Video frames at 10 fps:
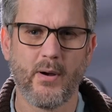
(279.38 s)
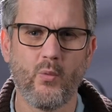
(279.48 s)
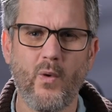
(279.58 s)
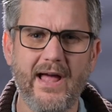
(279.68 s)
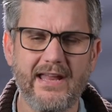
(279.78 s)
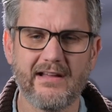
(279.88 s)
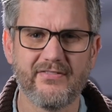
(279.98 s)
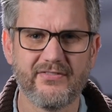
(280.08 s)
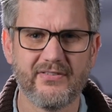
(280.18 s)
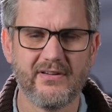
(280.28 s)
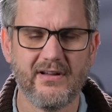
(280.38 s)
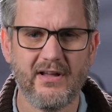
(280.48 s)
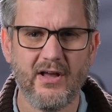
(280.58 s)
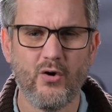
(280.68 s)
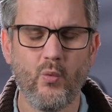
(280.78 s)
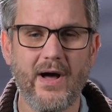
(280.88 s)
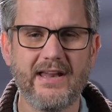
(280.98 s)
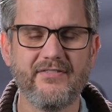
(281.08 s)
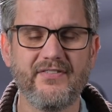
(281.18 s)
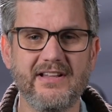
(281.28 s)
But what
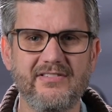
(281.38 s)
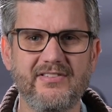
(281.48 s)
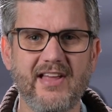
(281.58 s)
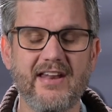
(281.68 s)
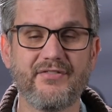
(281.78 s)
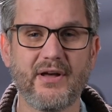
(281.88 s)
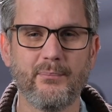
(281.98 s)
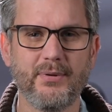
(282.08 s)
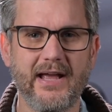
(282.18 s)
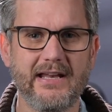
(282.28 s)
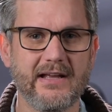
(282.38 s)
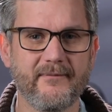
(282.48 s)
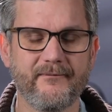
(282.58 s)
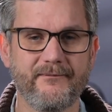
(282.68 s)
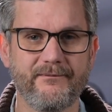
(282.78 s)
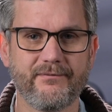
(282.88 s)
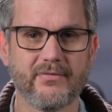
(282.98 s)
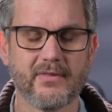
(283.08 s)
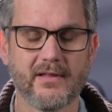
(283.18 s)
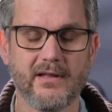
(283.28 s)
if instead of complaining,
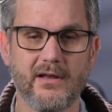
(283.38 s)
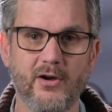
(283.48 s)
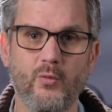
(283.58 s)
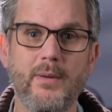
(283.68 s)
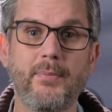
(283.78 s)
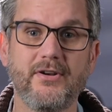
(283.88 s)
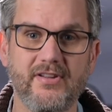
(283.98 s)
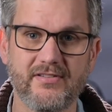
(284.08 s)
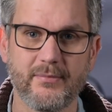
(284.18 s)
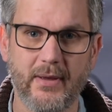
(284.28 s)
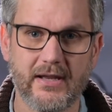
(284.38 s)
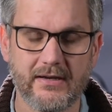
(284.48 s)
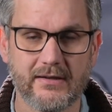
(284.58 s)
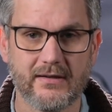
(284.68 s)
we participated?